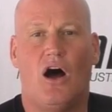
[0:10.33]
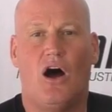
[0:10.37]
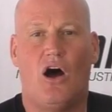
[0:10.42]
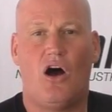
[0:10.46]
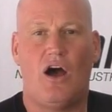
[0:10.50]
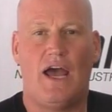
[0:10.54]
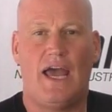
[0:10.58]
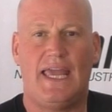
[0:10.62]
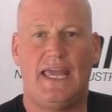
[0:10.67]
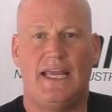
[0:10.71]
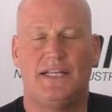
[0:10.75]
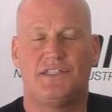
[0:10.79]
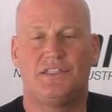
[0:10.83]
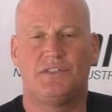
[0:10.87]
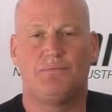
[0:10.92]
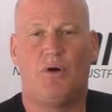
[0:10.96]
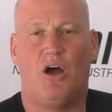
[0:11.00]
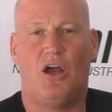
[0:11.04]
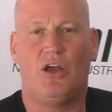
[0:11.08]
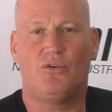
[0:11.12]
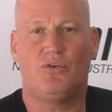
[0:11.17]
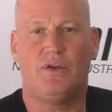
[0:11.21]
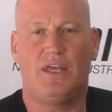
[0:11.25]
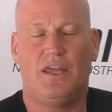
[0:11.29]
Hi, it's
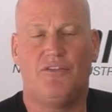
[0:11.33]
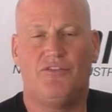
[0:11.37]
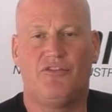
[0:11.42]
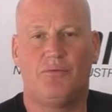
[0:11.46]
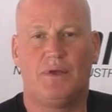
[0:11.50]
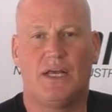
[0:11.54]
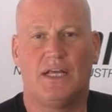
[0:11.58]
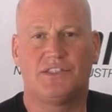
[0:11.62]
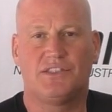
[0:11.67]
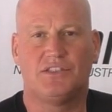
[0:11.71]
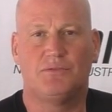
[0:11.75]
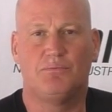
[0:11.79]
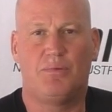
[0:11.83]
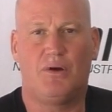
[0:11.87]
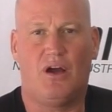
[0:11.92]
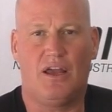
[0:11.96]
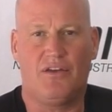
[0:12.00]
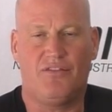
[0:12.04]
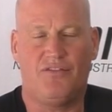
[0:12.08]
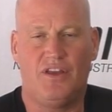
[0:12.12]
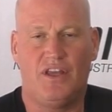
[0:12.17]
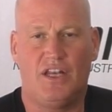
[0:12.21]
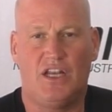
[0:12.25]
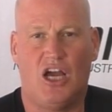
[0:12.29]
Michael here from Custom
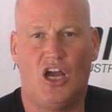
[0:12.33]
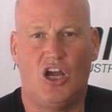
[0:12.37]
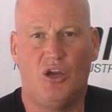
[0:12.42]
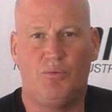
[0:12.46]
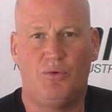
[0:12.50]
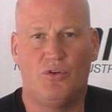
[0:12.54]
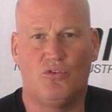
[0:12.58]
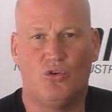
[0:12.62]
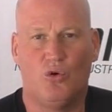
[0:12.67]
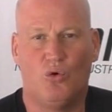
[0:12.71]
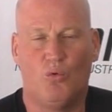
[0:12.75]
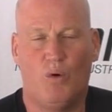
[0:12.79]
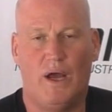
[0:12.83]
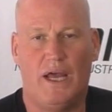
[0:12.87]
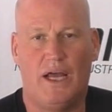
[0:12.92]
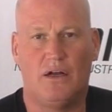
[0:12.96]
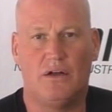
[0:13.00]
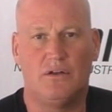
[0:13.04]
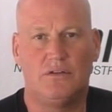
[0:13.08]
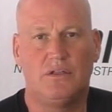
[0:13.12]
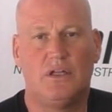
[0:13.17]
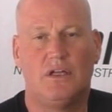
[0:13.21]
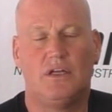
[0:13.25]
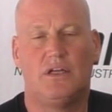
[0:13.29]
Bike Fit. Hope you're all
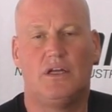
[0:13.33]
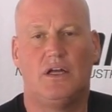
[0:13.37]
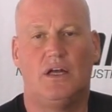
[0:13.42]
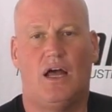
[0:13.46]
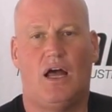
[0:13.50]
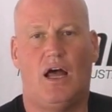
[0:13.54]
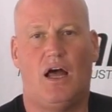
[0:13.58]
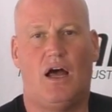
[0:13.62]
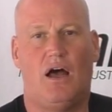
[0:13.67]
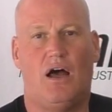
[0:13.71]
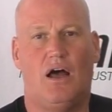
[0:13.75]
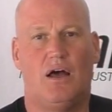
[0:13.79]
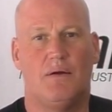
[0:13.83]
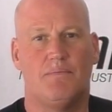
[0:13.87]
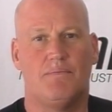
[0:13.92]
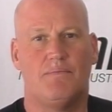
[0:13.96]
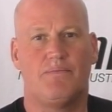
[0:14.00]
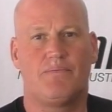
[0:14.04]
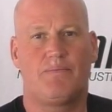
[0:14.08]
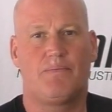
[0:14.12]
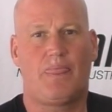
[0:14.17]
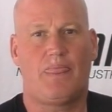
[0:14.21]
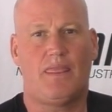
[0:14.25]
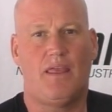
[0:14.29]
well.
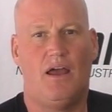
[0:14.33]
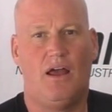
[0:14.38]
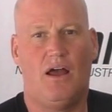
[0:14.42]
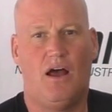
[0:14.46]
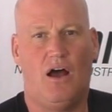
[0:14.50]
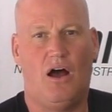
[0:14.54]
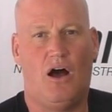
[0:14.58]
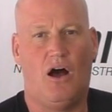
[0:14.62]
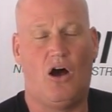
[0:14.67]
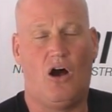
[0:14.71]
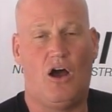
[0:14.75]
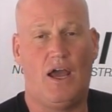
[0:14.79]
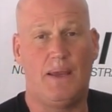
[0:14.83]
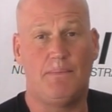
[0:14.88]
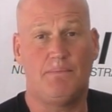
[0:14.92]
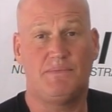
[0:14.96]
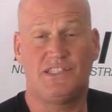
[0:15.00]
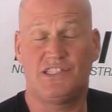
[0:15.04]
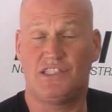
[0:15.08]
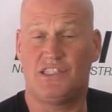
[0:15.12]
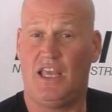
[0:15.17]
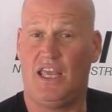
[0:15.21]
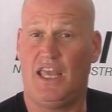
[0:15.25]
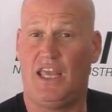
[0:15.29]
I'm
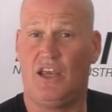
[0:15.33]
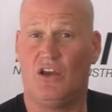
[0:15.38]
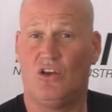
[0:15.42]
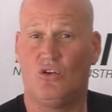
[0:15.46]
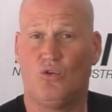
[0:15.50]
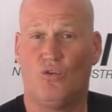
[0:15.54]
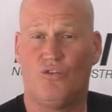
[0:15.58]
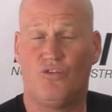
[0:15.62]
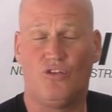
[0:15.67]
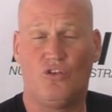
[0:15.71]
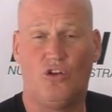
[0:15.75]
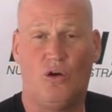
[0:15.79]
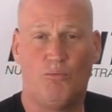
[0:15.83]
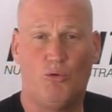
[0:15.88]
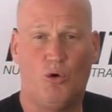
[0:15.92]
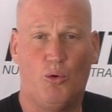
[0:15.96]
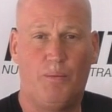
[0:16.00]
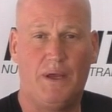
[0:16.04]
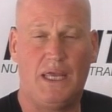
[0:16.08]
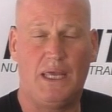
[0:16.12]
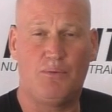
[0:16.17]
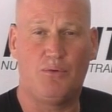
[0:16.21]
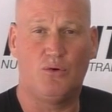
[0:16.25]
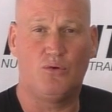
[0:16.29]
seeing an awful lot more
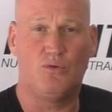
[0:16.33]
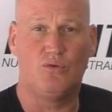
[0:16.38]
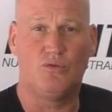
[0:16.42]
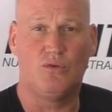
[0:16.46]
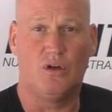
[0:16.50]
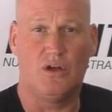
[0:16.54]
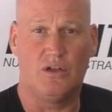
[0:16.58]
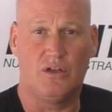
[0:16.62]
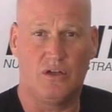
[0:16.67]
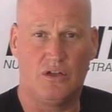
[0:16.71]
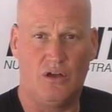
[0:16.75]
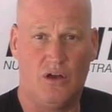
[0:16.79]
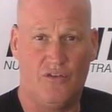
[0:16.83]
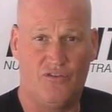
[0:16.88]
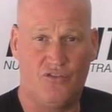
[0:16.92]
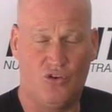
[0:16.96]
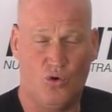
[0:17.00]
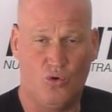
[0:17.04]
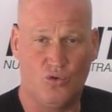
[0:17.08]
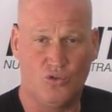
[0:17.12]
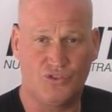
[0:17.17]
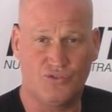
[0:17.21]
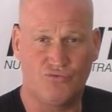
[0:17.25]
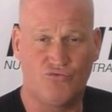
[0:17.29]
people, of
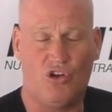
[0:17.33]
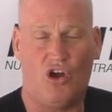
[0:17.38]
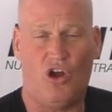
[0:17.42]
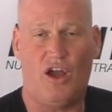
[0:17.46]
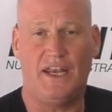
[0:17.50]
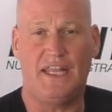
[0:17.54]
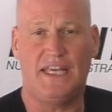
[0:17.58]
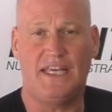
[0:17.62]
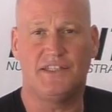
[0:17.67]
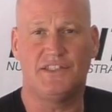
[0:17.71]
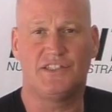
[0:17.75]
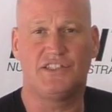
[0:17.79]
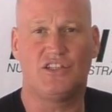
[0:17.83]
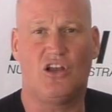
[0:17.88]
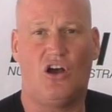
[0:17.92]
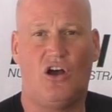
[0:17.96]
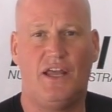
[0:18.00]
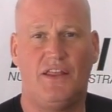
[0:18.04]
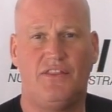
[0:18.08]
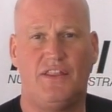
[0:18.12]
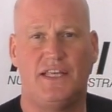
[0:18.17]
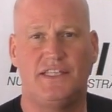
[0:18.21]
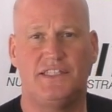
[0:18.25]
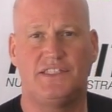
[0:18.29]
course, riding
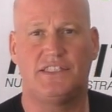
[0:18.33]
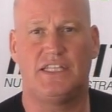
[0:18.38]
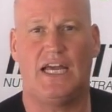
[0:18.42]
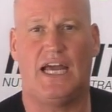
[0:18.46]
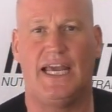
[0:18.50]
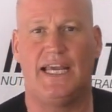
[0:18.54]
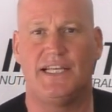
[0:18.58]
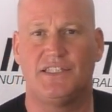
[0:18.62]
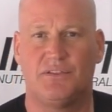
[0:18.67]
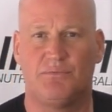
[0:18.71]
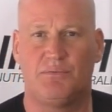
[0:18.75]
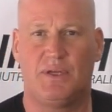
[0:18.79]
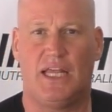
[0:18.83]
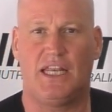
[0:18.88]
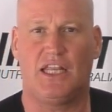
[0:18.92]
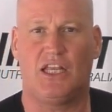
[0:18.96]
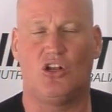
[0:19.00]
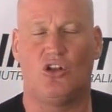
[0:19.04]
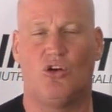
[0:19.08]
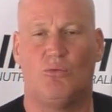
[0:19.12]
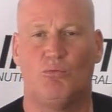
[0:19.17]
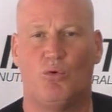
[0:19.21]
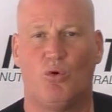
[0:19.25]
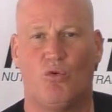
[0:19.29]
inside these days. I'm
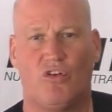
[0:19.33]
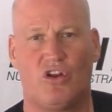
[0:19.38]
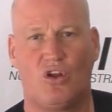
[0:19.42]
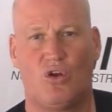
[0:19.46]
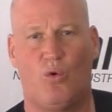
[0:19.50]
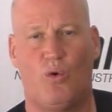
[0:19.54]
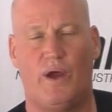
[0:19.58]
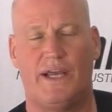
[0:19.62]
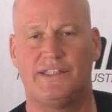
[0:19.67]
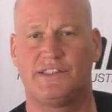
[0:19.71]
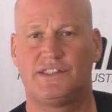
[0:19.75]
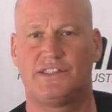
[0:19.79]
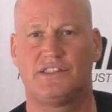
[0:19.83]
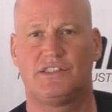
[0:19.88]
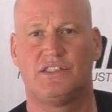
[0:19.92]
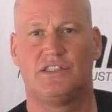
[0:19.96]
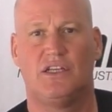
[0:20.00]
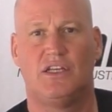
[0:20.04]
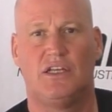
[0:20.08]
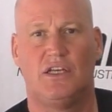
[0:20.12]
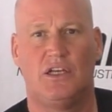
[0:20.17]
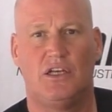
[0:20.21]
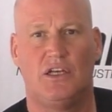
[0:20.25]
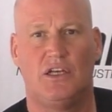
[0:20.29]
getting a lot more requests